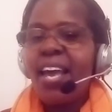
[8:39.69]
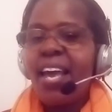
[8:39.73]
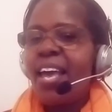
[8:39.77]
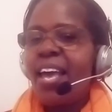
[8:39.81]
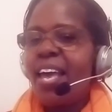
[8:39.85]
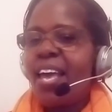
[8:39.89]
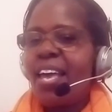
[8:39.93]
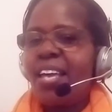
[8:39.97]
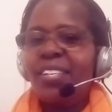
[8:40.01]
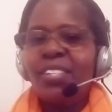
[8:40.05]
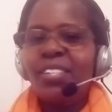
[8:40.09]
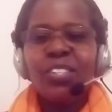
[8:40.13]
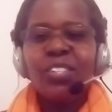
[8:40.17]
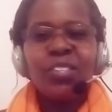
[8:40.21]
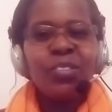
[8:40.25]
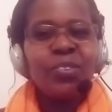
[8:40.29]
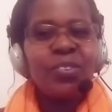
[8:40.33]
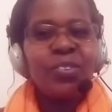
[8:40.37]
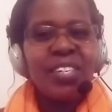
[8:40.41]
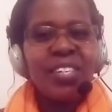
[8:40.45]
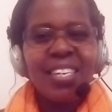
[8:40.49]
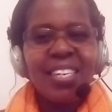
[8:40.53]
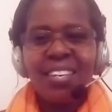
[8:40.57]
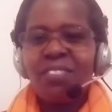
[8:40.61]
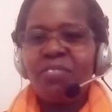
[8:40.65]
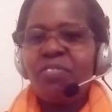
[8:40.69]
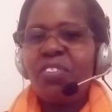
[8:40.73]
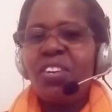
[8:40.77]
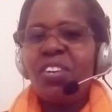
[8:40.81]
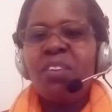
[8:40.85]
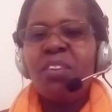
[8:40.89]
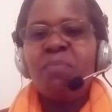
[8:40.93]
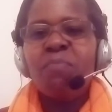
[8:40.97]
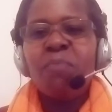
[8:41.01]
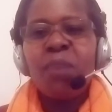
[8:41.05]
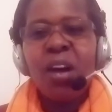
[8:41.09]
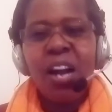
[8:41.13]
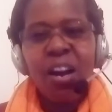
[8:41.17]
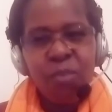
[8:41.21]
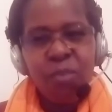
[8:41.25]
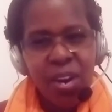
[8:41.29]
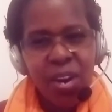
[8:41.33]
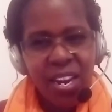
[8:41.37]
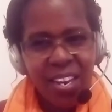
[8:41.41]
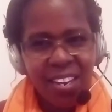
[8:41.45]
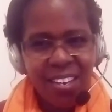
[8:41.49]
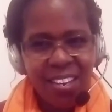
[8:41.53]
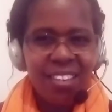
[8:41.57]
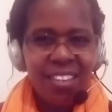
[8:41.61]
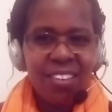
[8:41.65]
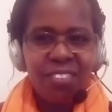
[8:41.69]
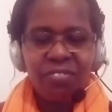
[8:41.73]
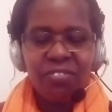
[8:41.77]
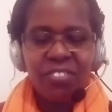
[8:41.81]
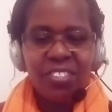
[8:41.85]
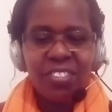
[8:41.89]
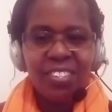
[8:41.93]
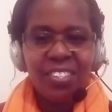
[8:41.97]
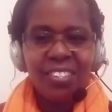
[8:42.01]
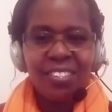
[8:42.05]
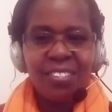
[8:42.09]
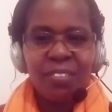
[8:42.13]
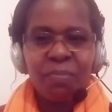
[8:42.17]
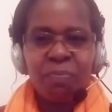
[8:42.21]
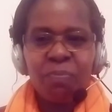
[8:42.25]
and to give him our gifts.